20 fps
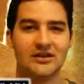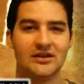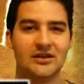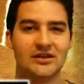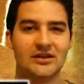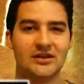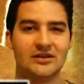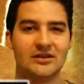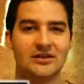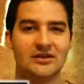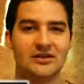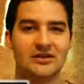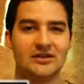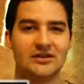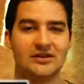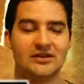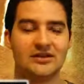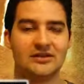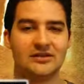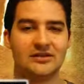in
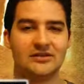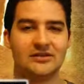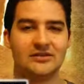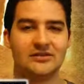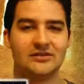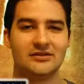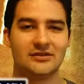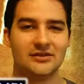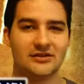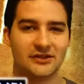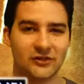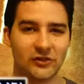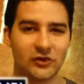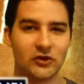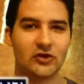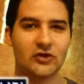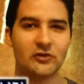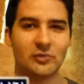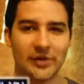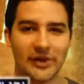a
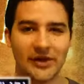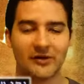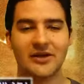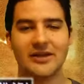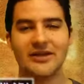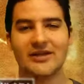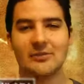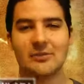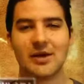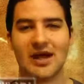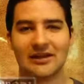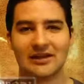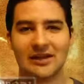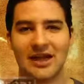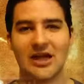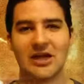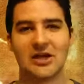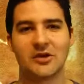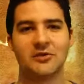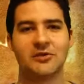certain period in my
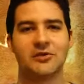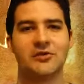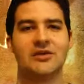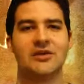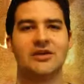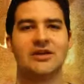life